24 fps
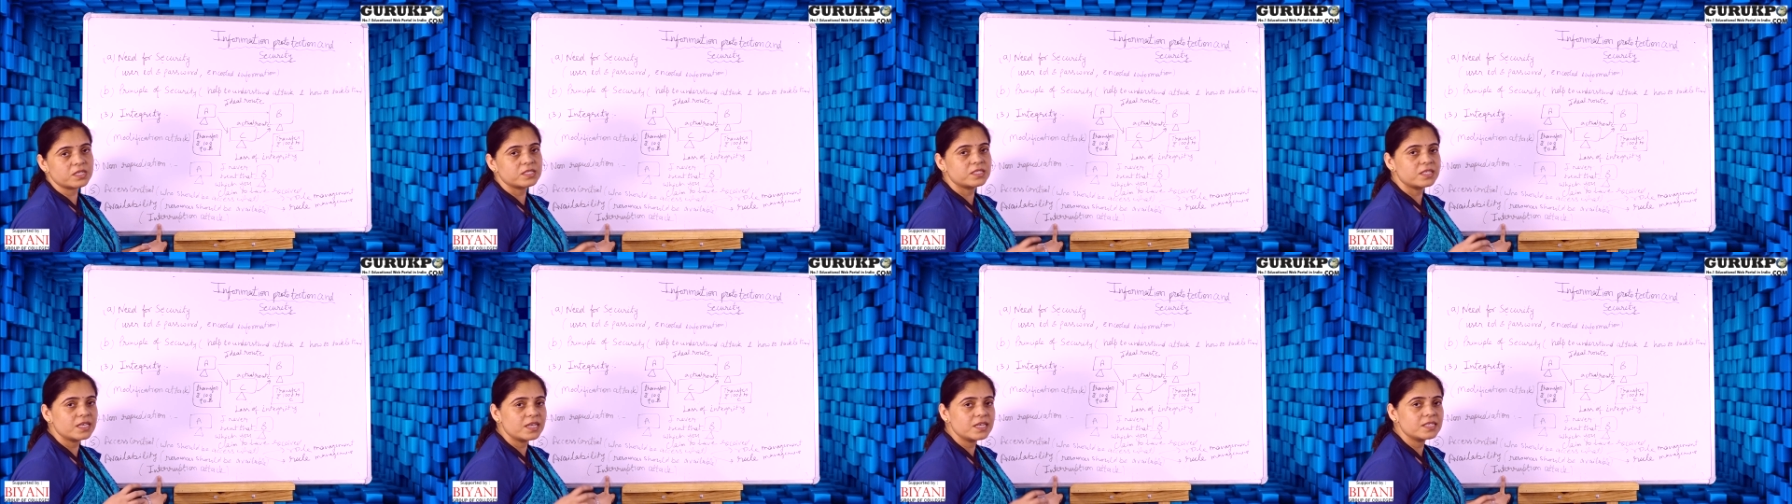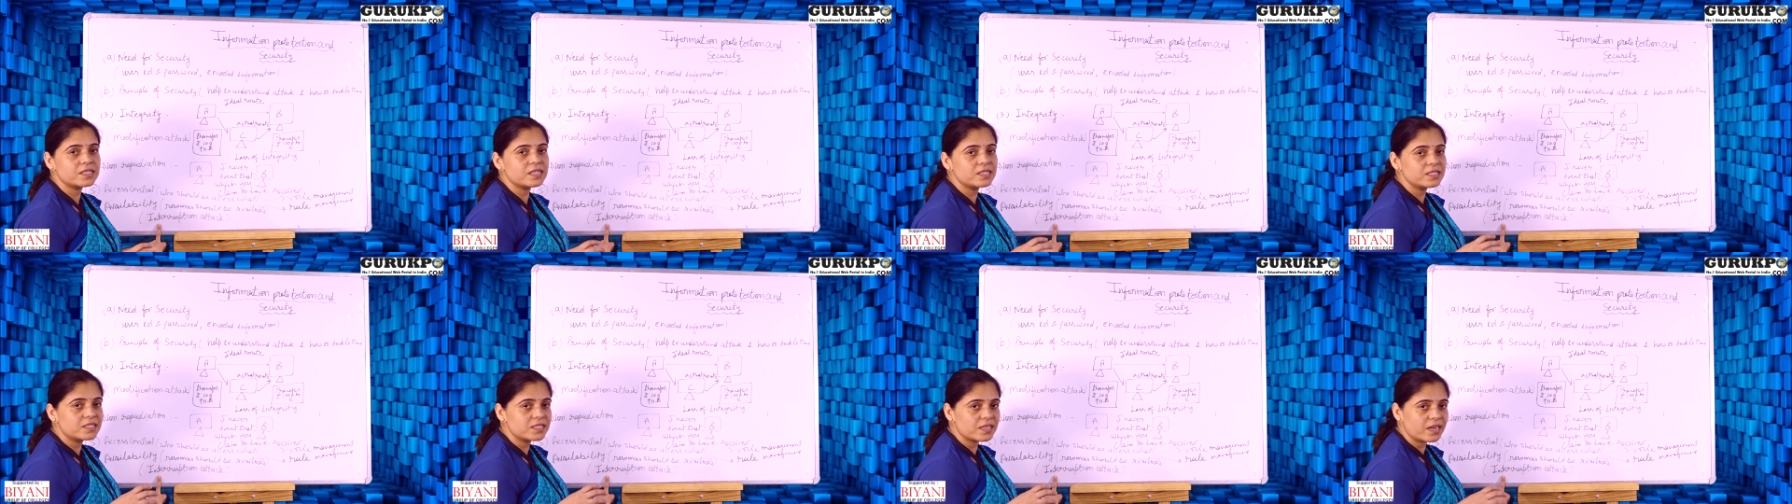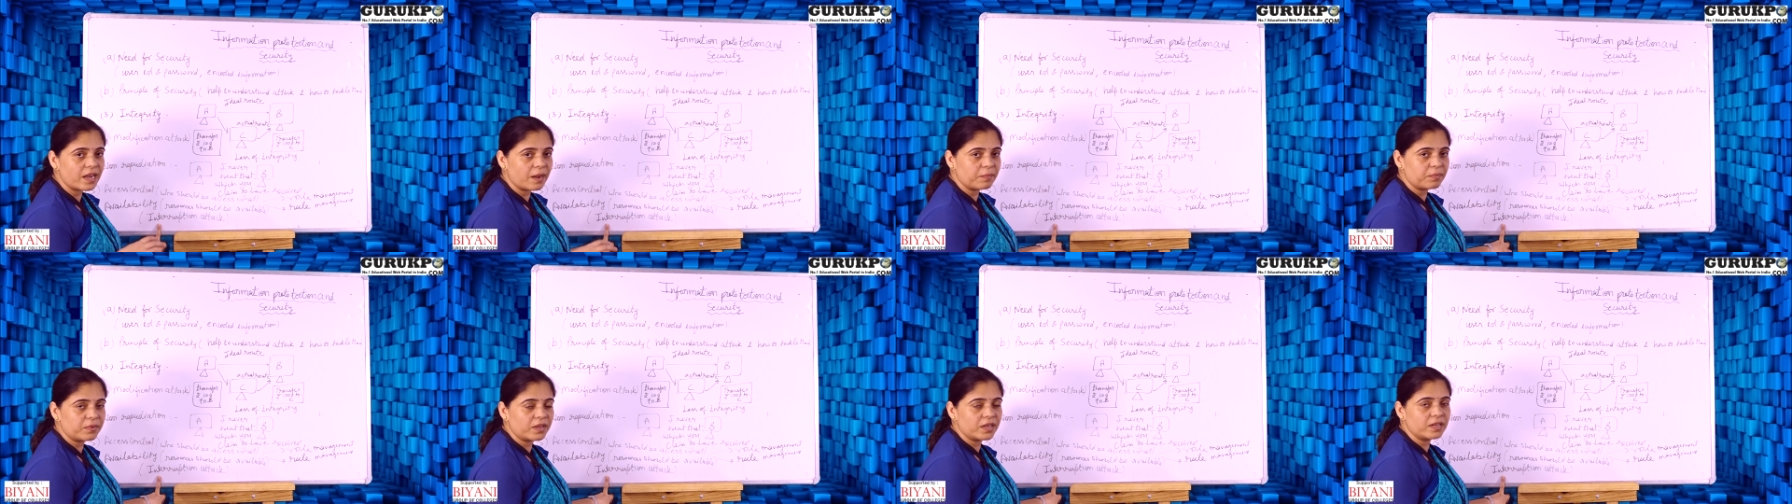C is
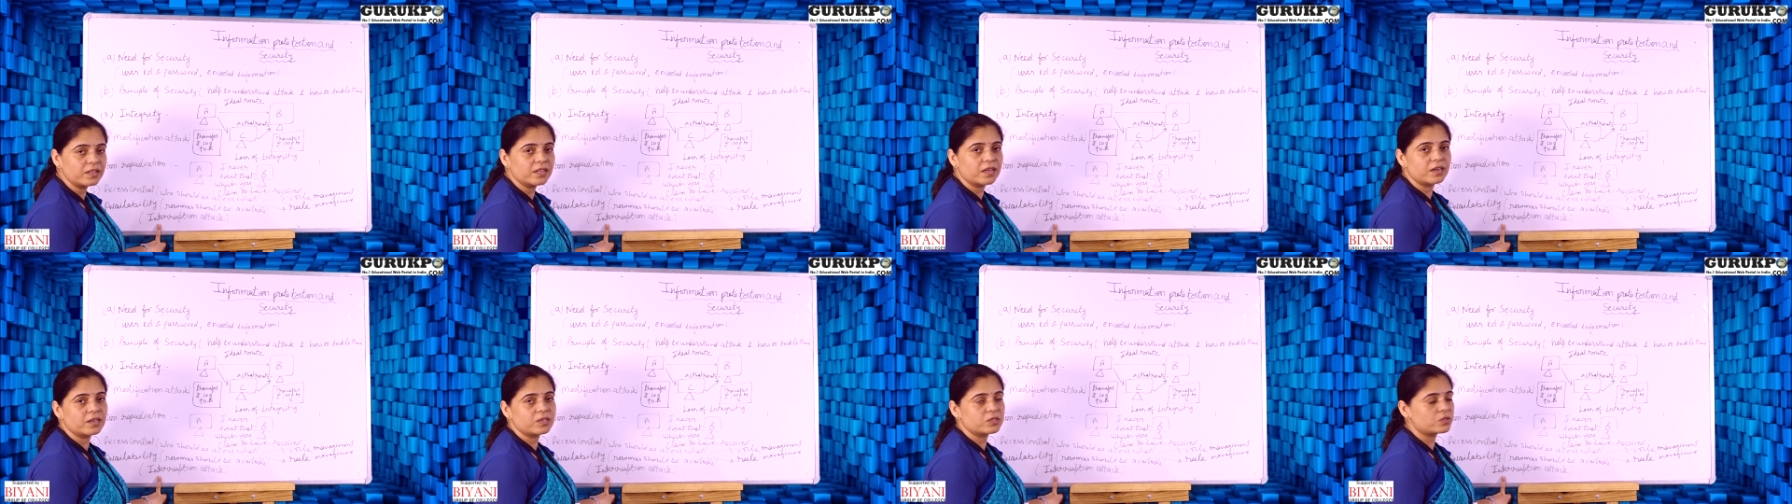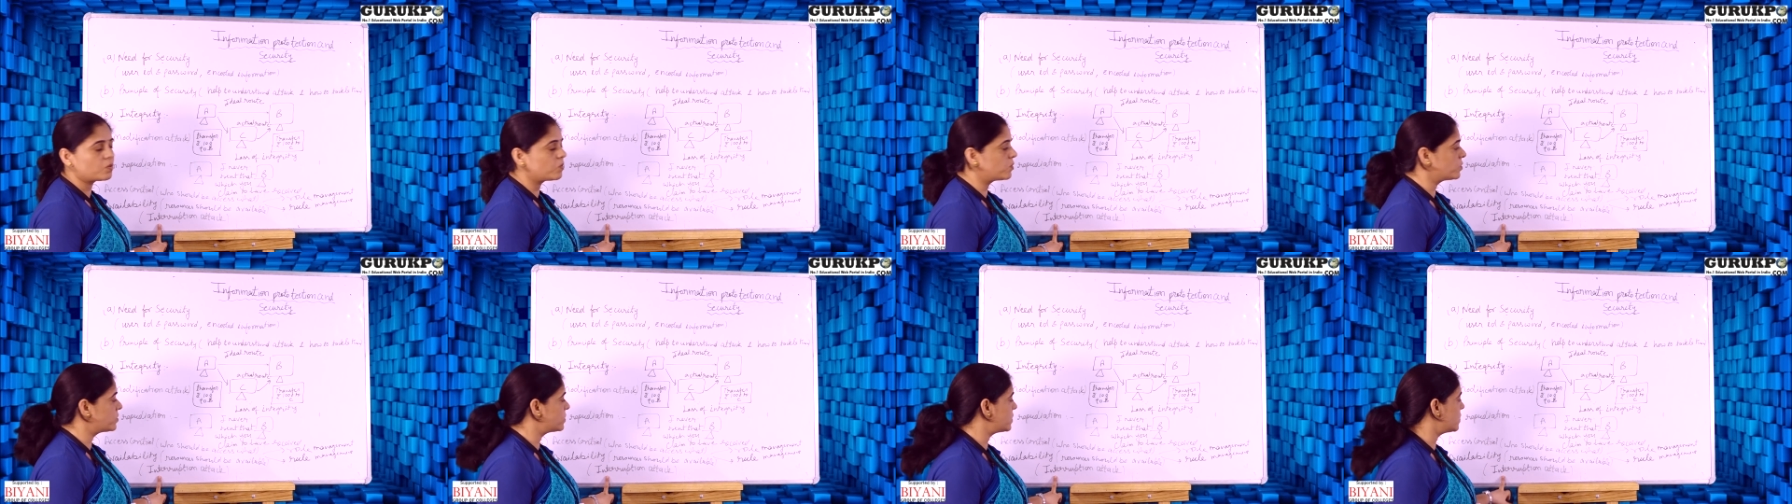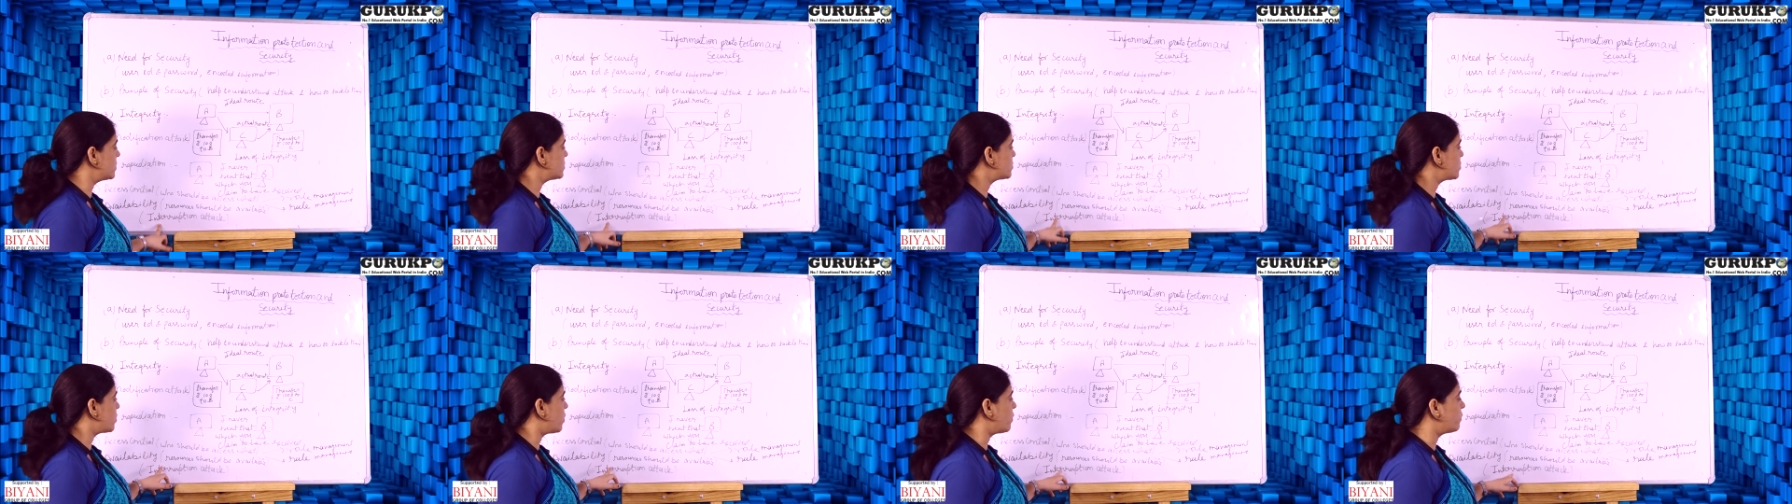interrupting the
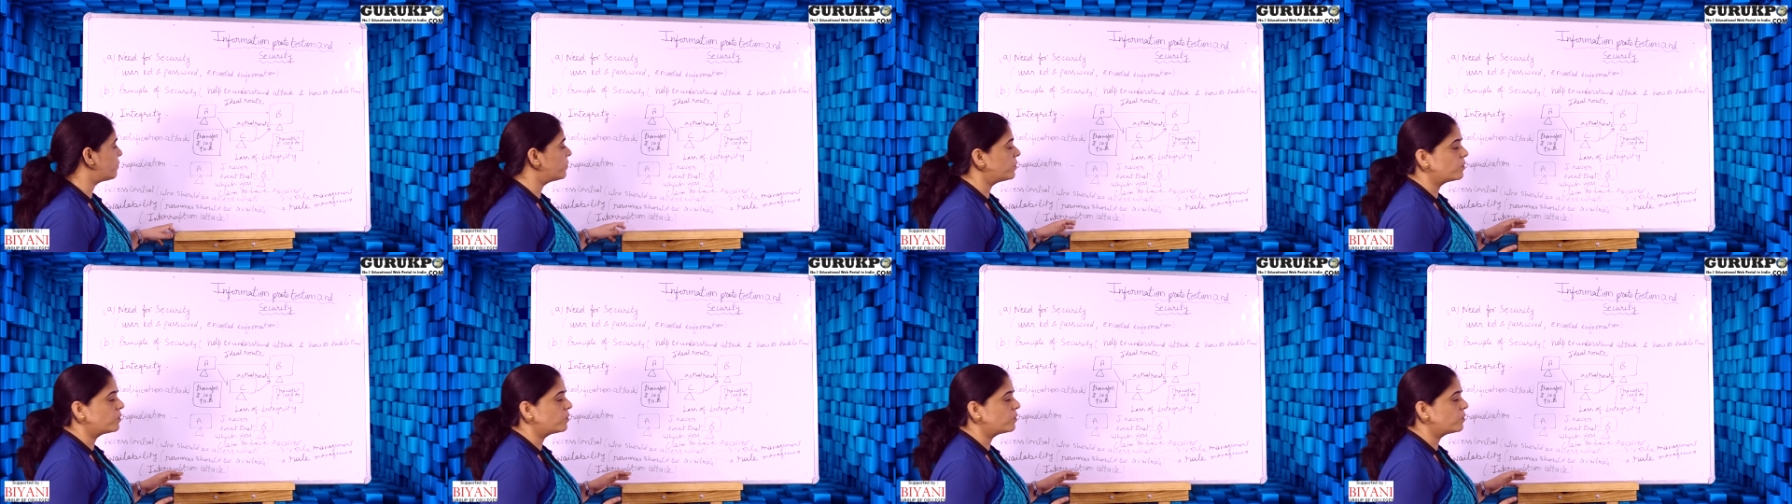resources of